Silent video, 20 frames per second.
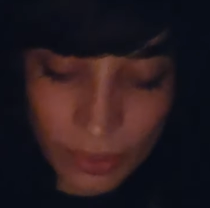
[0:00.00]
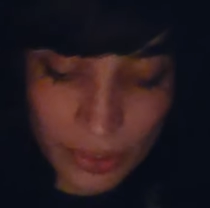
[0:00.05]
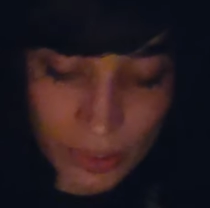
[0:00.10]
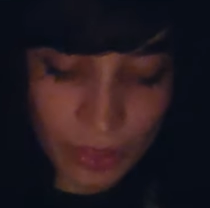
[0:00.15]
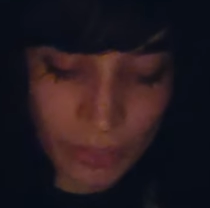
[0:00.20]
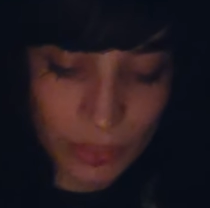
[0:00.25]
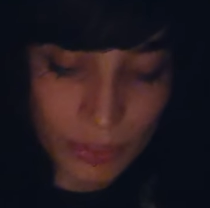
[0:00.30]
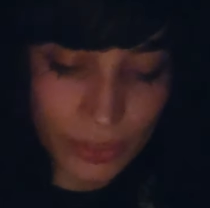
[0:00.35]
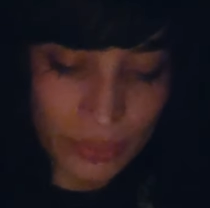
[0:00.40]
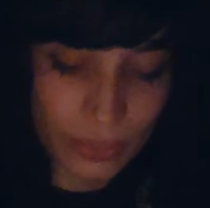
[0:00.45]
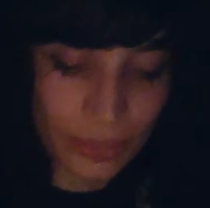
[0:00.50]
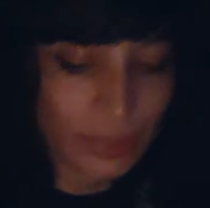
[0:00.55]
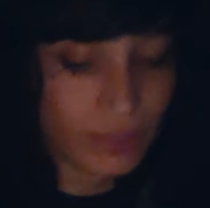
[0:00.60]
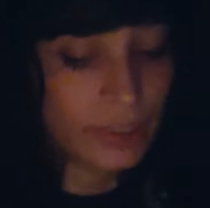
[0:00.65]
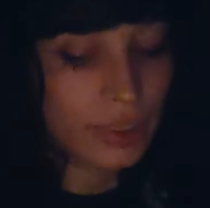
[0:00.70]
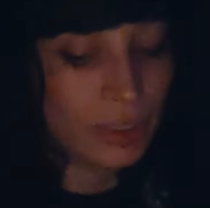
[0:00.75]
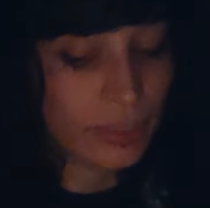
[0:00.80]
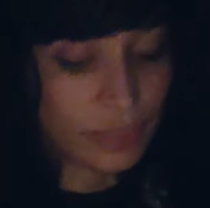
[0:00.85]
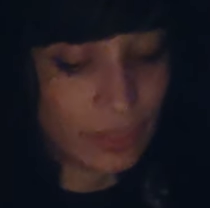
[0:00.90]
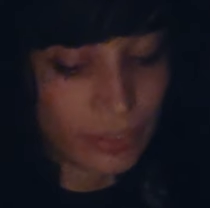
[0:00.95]
Three of
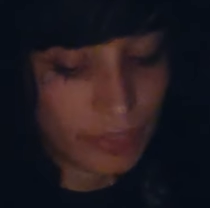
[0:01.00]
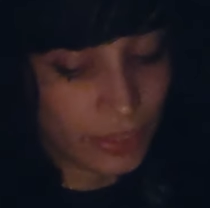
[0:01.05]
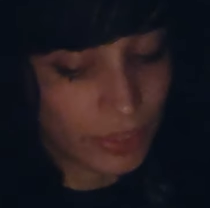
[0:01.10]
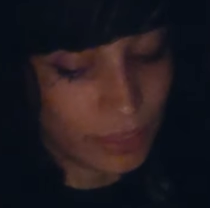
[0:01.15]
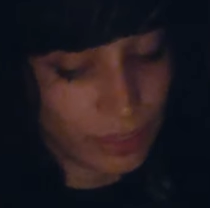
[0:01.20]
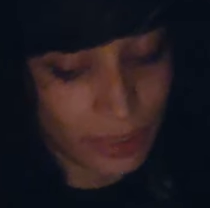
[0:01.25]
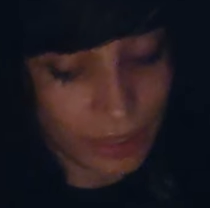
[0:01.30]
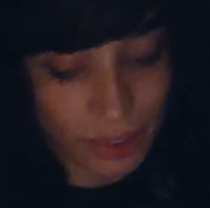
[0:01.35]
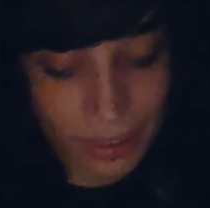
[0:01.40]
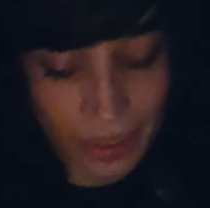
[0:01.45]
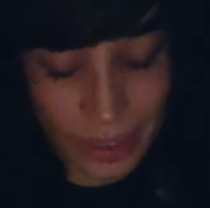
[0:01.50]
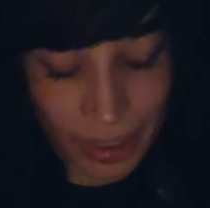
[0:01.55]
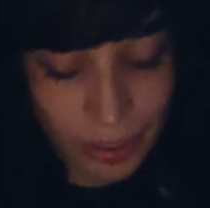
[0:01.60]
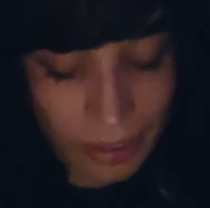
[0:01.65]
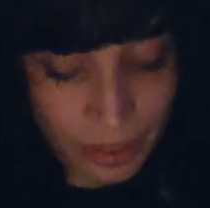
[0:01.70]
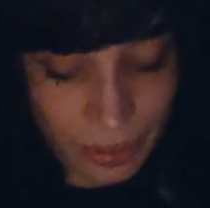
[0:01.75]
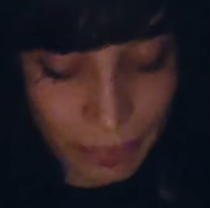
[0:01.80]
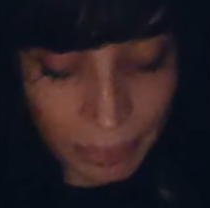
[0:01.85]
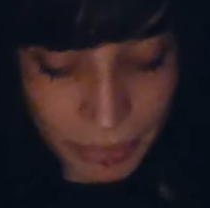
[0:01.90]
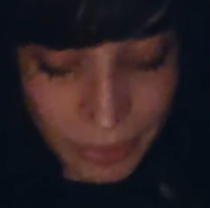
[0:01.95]
Swords in reverse. It
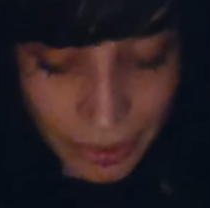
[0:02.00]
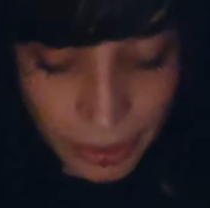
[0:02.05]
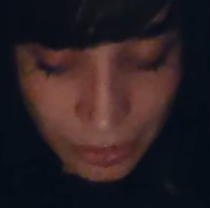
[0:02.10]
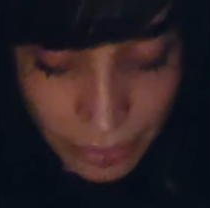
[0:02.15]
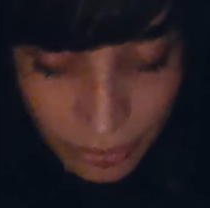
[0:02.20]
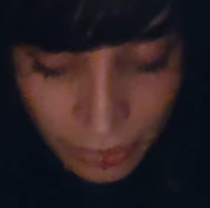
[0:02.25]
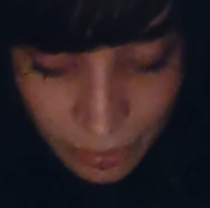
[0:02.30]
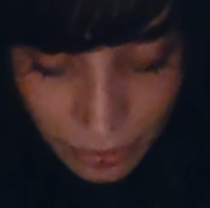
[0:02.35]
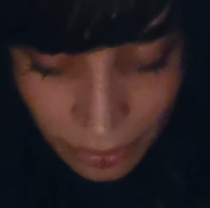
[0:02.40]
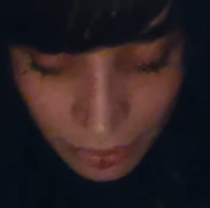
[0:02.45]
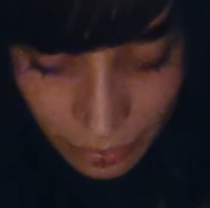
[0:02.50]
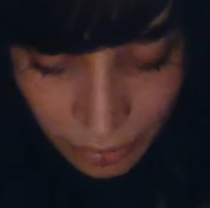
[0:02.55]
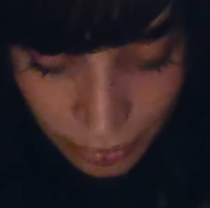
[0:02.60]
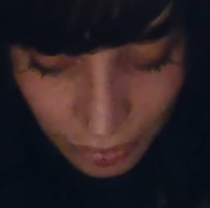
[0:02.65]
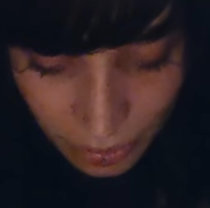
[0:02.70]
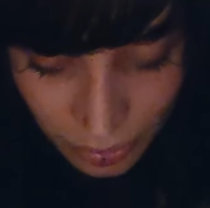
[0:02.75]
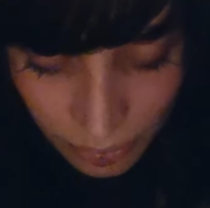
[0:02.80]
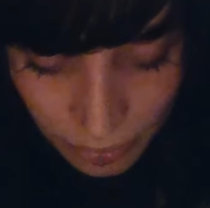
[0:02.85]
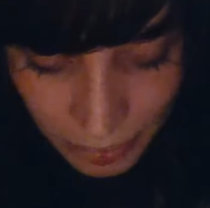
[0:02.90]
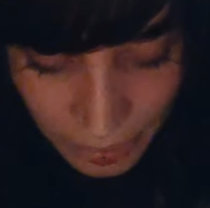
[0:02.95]
ain't gonna break your heart.
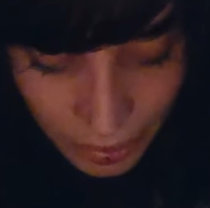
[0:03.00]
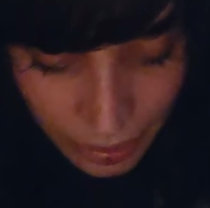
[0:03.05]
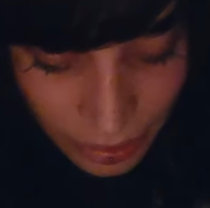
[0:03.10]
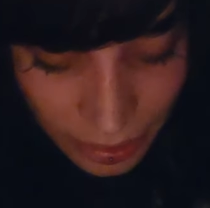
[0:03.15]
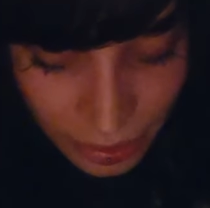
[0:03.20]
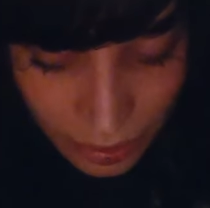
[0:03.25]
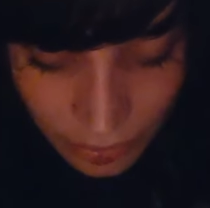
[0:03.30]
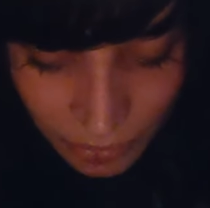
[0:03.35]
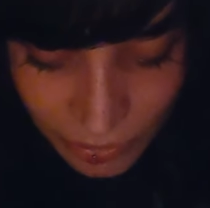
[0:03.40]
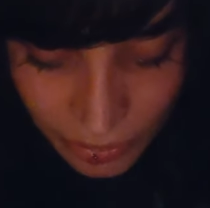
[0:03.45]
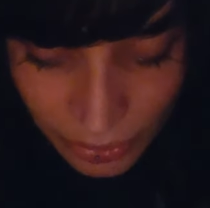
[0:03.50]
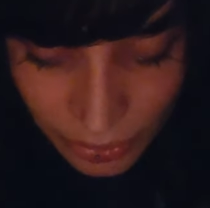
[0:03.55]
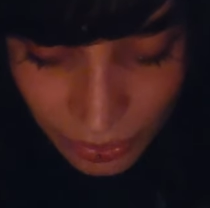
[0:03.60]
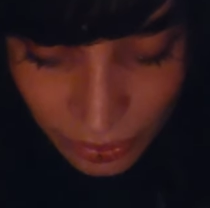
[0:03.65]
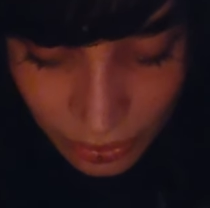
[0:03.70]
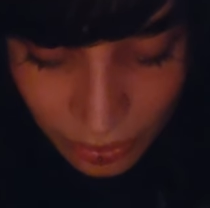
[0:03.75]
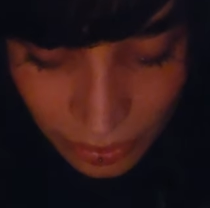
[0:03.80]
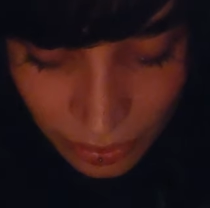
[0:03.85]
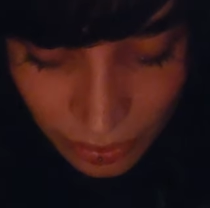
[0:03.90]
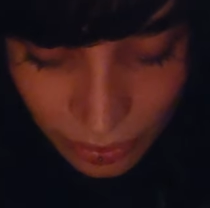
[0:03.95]
It'll be the end of your
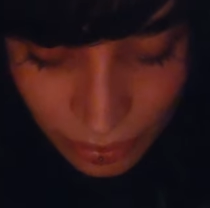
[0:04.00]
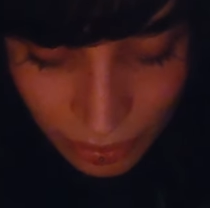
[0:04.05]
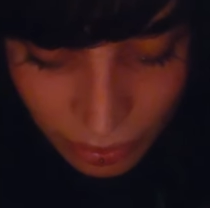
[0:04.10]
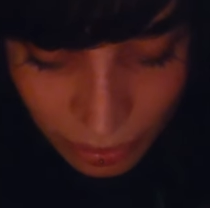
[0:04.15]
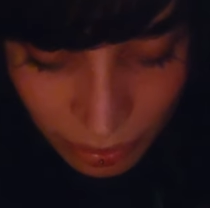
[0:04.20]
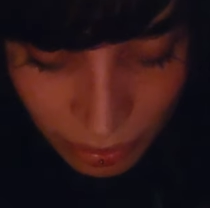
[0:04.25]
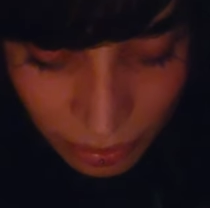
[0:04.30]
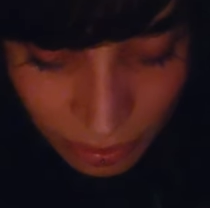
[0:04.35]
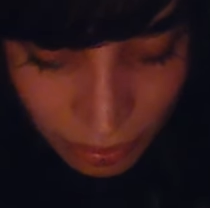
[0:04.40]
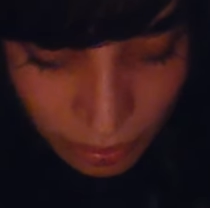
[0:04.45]
sorrow.